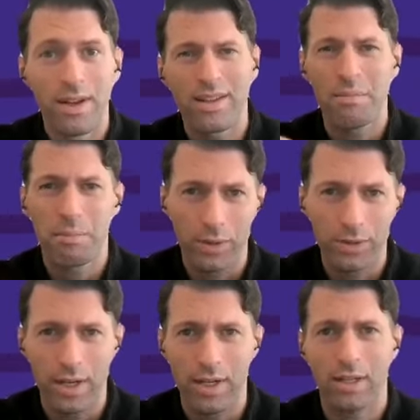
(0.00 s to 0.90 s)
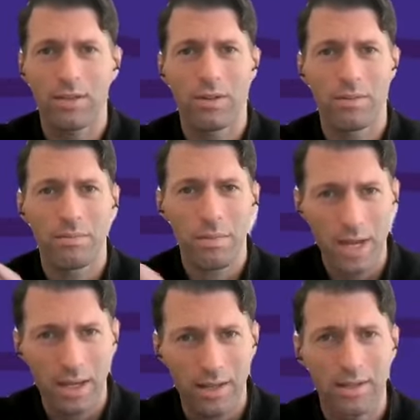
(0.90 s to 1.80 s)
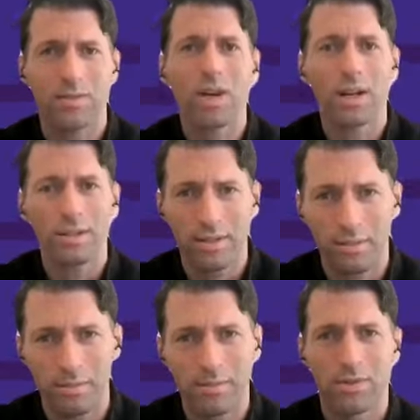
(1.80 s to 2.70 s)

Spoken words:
can build on it, you can make it kind of custom